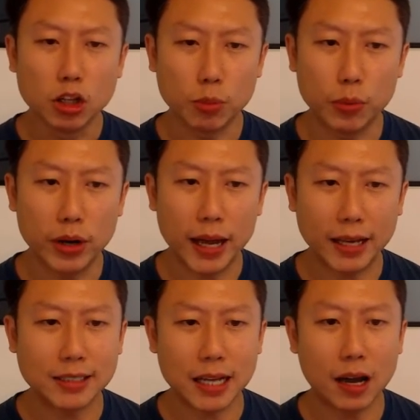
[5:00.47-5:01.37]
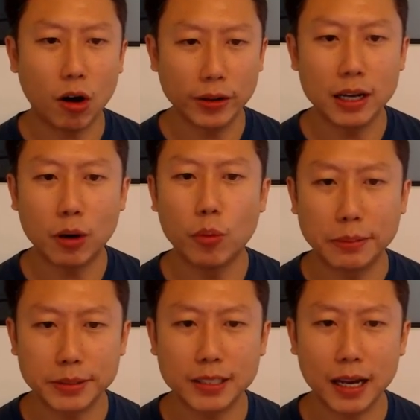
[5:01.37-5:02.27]
to put Airstar on their
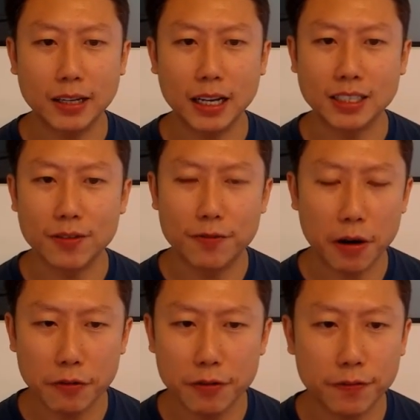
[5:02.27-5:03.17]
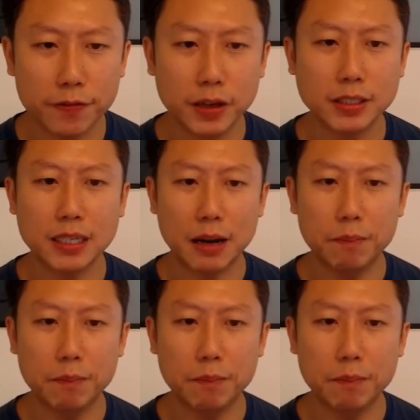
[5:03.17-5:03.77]
website as the very first